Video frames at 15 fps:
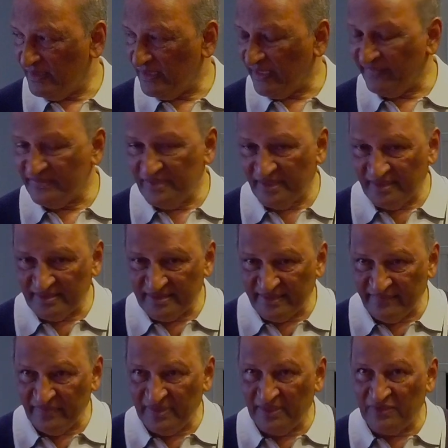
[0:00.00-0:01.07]
I've turned
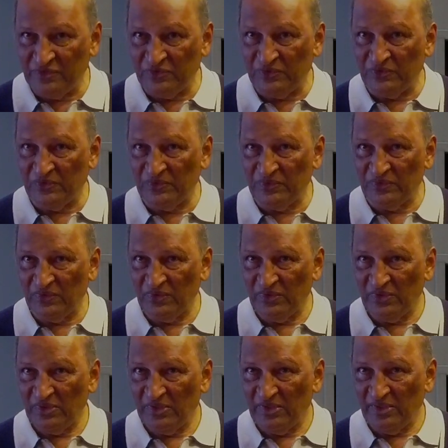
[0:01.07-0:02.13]
72,
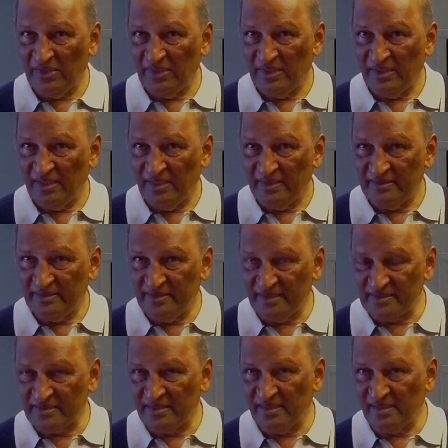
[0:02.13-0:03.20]

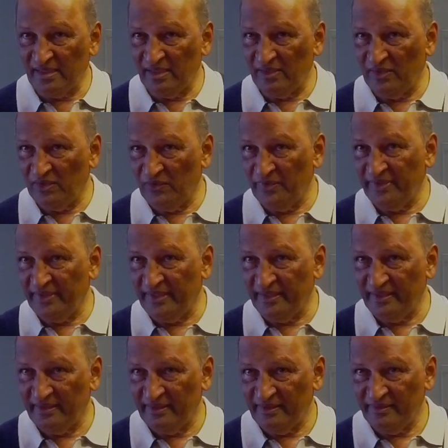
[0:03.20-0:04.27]
just a little lower
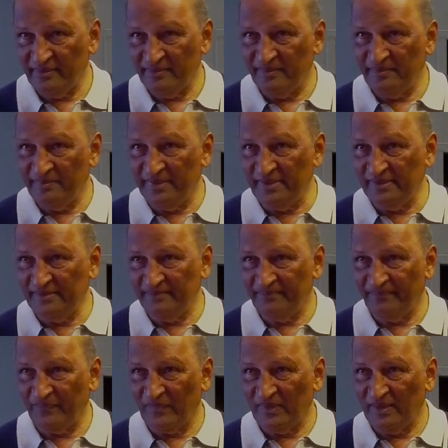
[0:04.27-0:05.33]
than Bill.
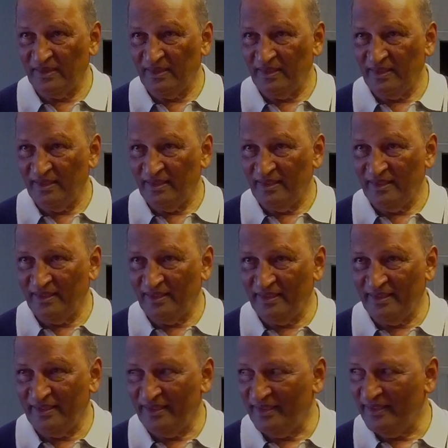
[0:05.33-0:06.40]

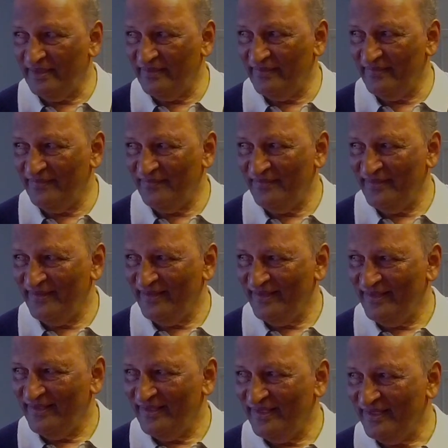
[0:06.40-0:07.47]
and uh,
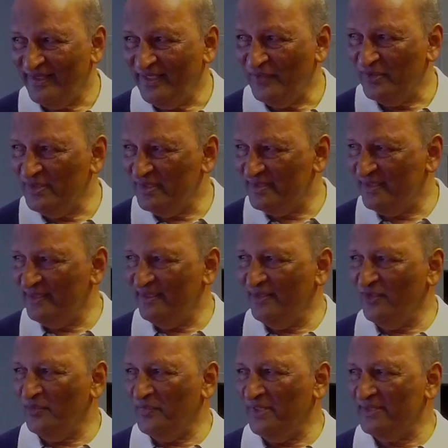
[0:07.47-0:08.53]

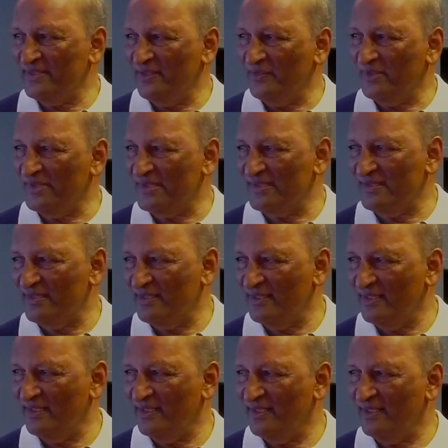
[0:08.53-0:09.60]
your birthday was
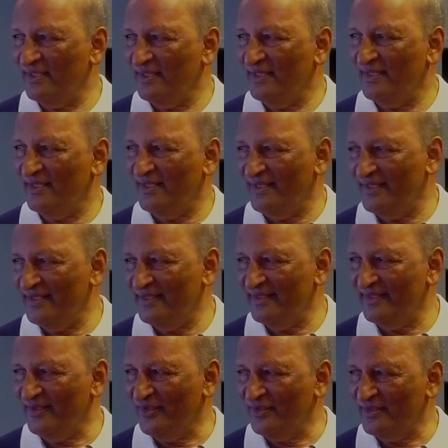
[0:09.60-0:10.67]

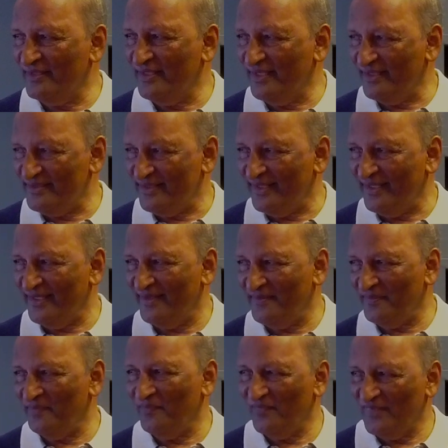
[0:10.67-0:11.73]
on Thursday,
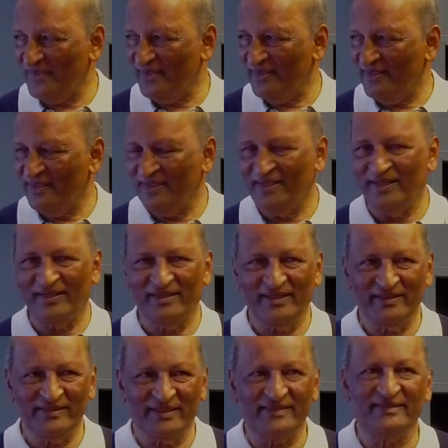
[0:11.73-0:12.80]
and
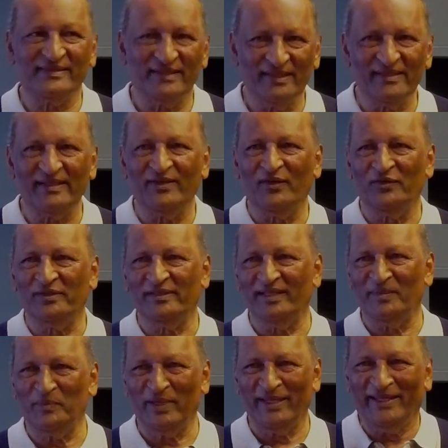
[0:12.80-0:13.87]
he's just a little older than
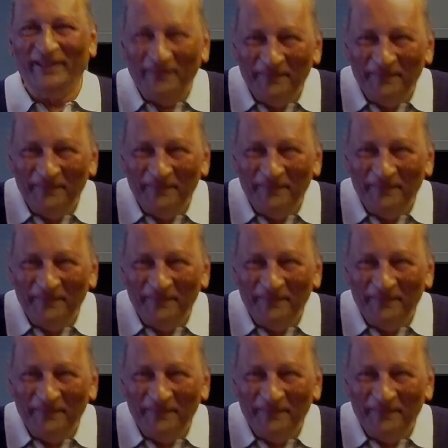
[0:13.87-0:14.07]
me.